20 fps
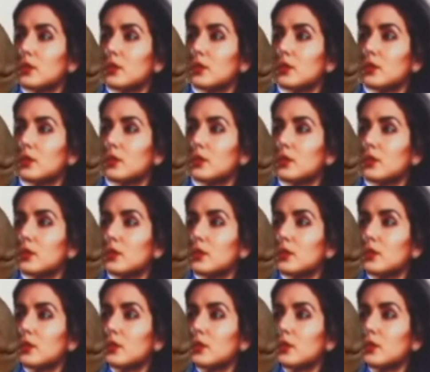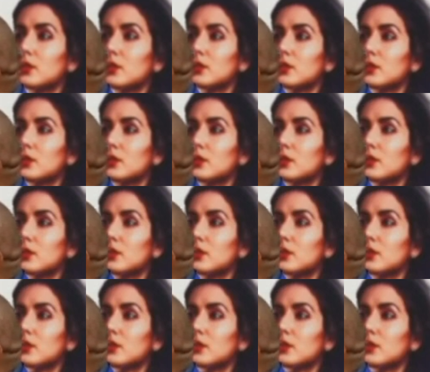
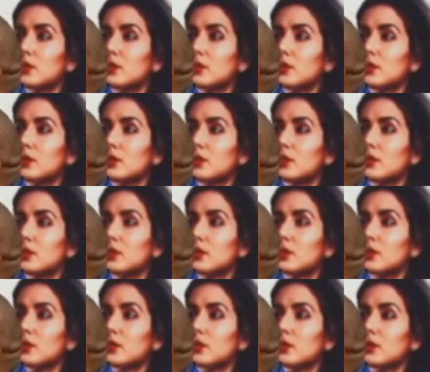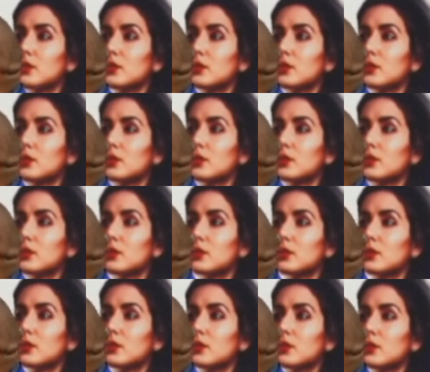
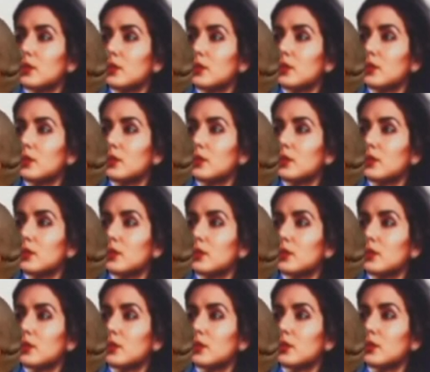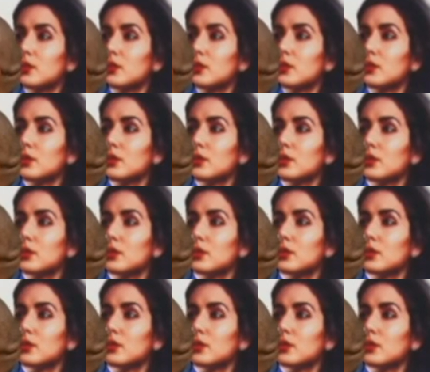
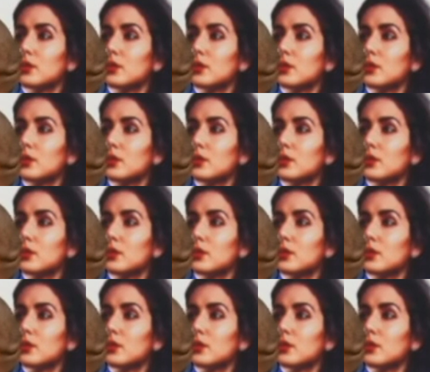No words are spoken by the person on screen.